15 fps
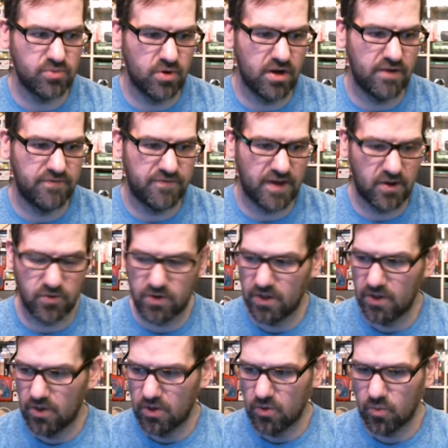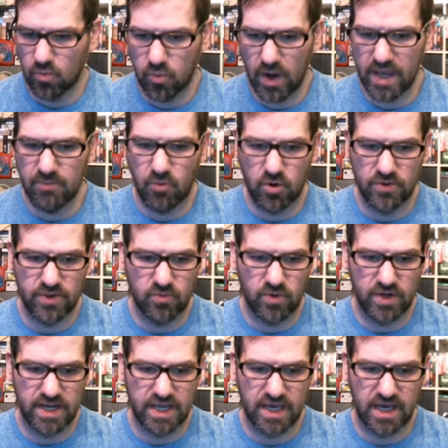where I found way more than
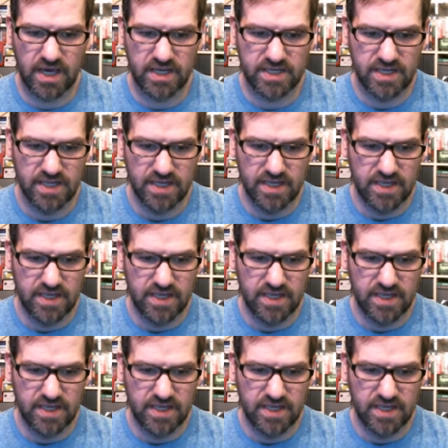what I got